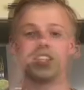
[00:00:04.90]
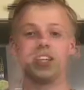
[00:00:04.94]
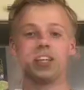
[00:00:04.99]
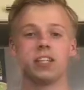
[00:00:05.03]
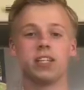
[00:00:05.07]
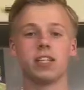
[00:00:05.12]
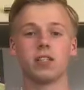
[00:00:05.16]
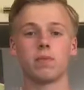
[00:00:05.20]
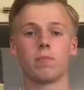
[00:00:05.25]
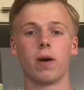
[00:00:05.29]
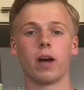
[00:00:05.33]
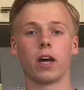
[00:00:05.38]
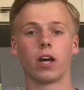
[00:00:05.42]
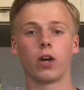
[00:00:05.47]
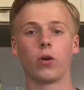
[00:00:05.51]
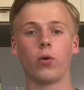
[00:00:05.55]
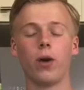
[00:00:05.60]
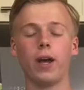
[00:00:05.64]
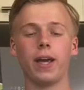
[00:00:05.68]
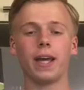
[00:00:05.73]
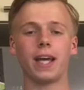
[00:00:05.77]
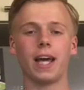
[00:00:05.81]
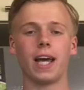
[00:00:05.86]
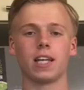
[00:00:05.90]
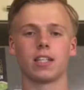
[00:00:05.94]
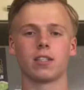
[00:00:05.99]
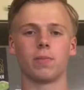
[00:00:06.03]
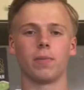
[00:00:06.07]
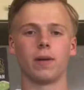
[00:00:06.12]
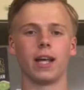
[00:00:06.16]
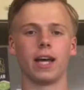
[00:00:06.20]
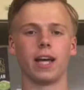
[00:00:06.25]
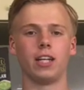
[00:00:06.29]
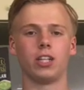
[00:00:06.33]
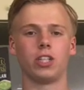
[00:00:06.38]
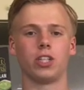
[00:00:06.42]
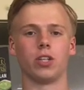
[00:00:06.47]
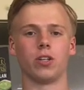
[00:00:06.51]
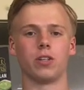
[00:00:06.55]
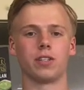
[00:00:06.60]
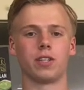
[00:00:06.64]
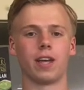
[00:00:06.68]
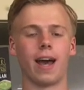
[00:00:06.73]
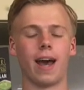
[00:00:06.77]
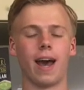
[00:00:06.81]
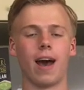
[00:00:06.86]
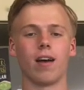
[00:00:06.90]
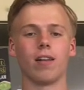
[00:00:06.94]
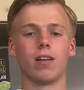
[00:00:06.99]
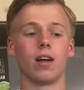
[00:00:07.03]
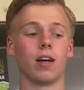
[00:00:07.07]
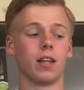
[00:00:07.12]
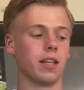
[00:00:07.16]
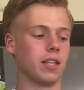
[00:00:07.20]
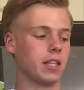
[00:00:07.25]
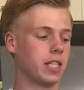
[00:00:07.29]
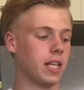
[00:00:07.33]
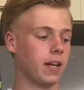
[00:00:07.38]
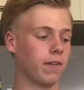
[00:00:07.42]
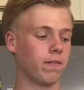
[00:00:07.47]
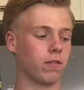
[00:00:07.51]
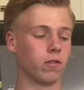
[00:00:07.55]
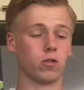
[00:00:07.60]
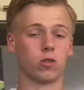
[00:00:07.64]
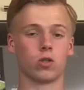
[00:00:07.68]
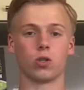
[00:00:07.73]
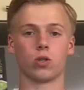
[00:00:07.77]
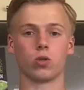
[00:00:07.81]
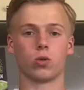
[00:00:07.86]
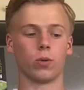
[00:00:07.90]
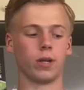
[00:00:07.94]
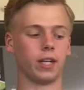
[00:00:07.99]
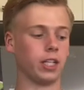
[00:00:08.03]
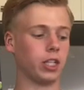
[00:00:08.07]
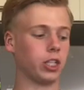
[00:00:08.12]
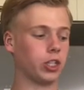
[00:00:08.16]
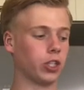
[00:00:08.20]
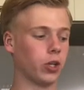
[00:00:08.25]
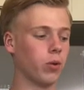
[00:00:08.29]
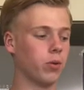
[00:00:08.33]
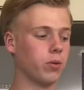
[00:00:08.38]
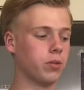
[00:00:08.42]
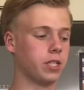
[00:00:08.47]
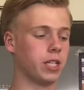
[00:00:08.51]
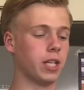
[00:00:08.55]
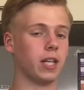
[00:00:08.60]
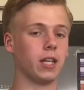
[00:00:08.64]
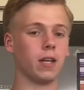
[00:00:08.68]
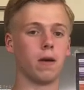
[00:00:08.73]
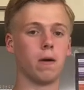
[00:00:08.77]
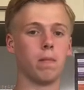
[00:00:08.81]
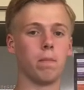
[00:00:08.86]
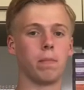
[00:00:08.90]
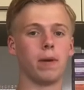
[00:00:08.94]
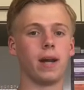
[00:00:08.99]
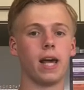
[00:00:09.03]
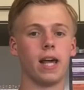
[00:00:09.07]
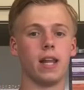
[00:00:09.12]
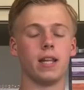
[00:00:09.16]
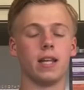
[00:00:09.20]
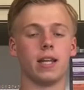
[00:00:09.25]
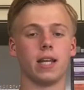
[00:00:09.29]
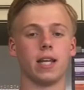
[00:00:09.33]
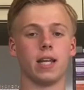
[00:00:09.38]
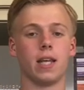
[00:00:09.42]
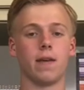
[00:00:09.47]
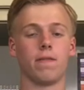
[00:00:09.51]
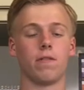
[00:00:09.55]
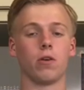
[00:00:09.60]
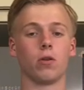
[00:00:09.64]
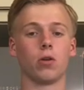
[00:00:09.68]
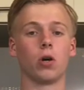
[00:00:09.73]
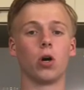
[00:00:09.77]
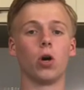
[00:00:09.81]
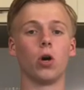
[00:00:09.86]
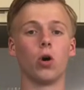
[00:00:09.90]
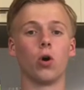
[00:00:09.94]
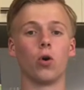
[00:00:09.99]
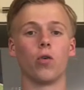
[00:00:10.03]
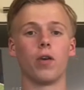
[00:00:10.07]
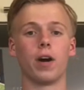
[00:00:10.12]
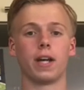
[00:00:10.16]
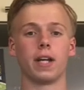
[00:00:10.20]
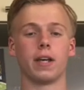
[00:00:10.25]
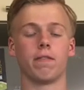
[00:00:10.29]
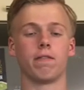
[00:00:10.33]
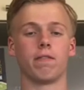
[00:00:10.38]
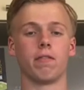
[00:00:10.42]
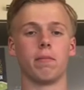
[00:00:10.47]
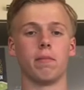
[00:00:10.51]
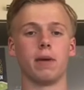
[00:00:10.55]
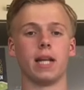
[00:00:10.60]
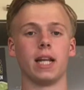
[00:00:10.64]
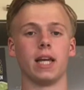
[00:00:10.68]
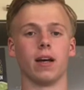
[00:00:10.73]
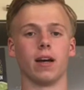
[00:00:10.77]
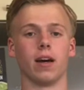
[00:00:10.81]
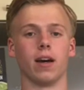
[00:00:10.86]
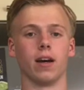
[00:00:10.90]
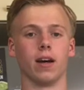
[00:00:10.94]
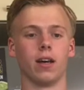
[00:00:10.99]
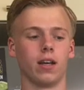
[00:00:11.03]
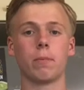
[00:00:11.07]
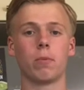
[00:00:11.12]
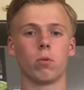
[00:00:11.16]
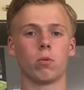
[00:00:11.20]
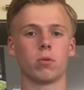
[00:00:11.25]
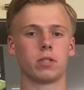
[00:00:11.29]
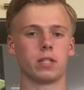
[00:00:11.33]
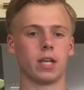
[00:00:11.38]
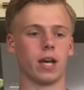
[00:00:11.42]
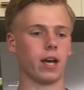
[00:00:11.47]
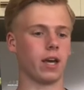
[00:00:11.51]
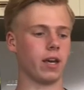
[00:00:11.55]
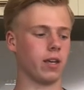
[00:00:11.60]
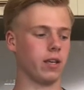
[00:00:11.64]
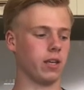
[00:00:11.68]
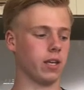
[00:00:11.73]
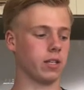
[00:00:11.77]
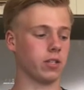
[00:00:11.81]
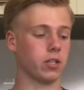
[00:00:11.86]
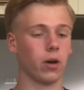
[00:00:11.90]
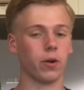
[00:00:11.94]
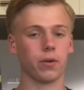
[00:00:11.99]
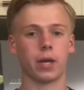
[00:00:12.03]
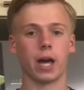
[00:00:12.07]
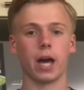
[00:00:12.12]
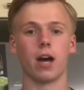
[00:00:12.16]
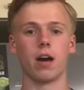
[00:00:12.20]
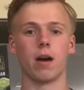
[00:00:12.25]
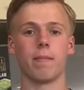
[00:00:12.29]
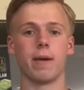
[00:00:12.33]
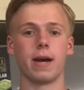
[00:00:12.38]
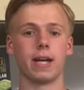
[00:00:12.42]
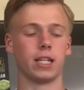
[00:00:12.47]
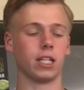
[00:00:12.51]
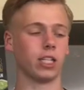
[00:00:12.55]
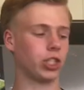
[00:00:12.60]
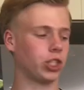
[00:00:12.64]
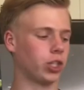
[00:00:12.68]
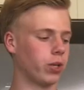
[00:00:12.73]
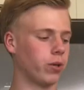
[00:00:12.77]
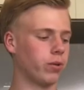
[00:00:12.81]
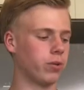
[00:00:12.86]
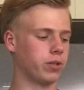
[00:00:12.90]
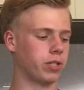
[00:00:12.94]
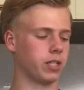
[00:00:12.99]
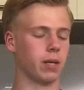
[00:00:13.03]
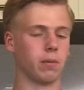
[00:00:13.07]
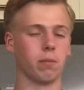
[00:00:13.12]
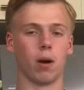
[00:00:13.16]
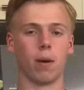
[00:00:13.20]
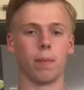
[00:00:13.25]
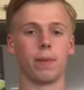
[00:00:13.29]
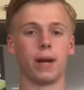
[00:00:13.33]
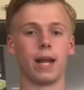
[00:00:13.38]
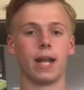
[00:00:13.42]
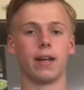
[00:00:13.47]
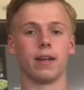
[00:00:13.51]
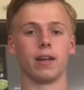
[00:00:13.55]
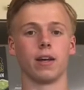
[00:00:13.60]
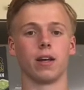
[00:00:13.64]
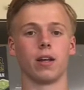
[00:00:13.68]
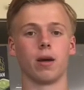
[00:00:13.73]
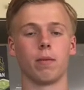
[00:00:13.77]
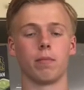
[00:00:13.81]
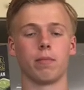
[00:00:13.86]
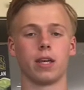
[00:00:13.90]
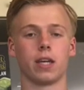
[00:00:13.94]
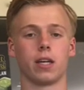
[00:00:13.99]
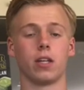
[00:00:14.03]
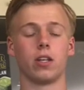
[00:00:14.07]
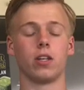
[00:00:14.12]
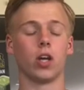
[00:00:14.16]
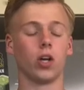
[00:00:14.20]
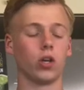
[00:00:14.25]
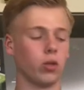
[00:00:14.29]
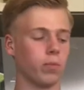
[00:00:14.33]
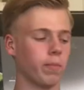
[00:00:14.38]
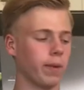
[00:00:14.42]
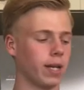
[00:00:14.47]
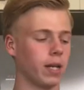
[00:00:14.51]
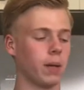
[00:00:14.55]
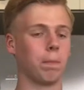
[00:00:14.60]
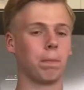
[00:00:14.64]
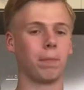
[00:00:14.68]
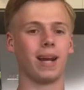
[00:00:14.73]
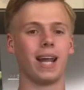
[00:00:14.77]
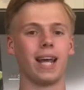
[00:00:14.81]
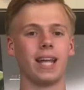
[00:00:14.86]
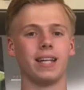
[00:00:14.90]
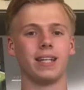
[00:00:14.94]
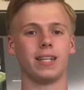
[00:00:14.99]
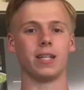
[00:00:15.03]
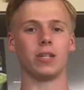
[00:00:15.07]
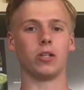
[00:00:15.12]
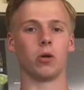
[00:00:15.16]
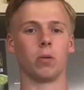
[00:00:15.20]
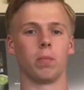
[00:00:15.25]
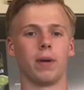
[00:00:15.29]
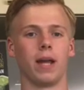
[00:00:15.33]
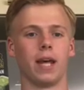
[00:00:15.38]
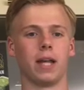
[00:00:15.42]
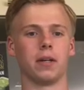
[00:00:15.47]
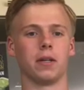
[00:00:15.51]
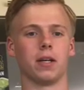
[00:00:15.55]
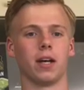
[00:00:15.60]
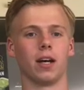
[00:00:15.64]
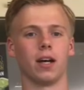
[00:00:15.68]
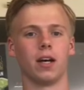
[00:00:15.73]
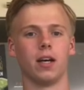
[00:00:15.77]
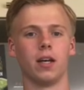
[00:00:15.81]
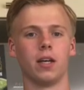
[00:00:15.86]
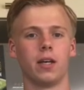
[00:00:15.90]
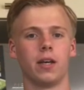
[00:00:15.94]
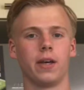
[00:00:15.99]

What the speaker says: this is my quick explanation to outline the difference between juicing and blending if you're not already familiar. People say, it's okay, I made a juice in my blender, and I'm thinking, no, you made a blend in your blender.